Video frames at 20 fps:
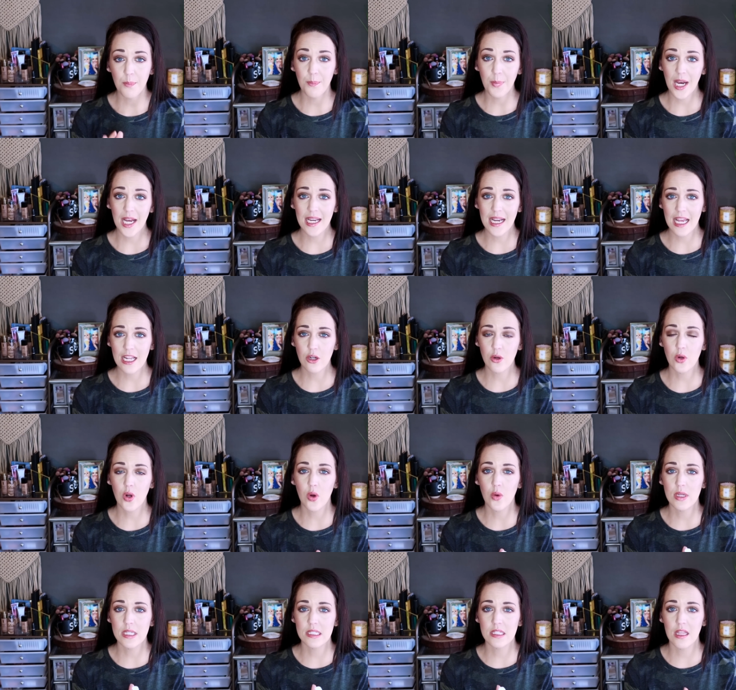but I don't
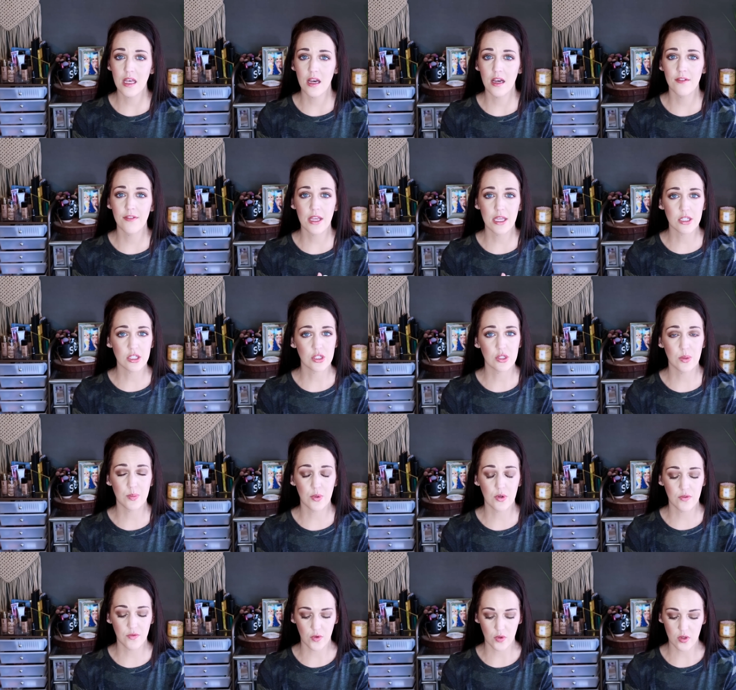always love a
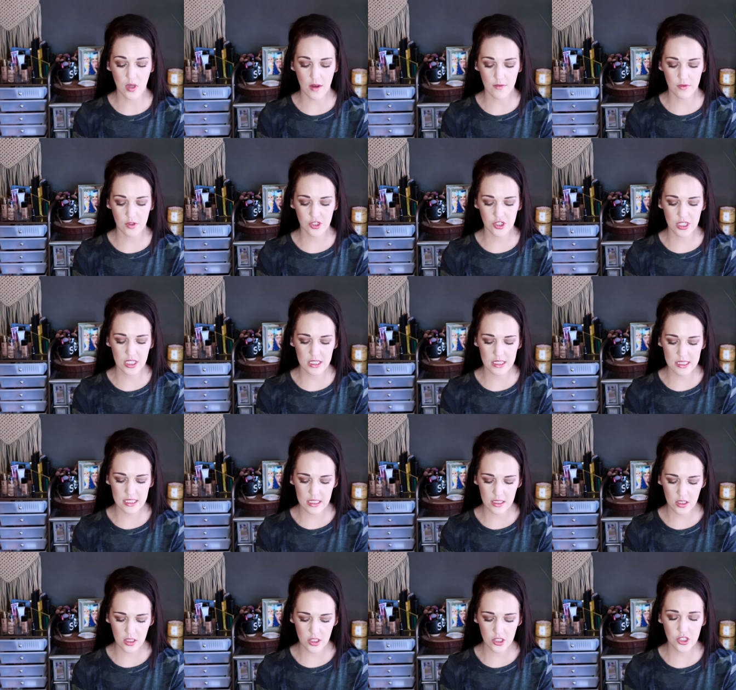super full coverage
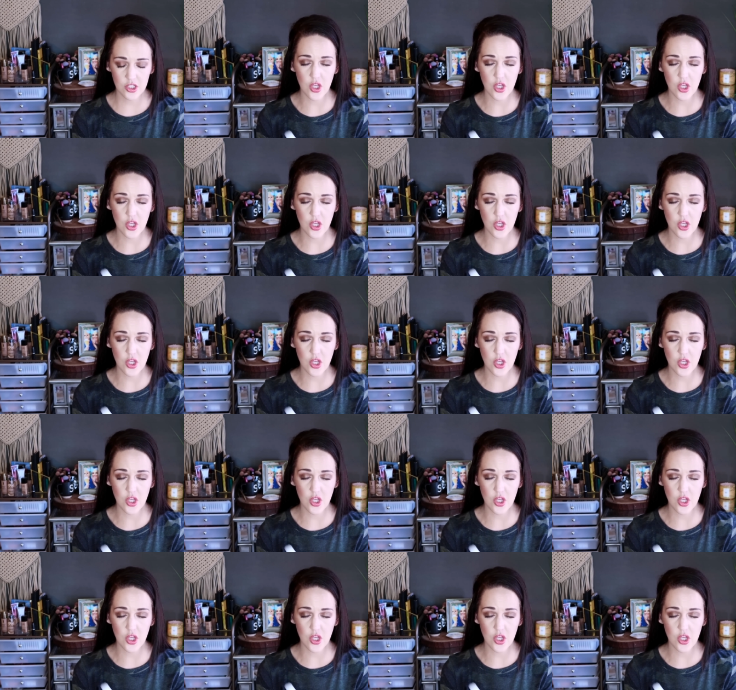concealer.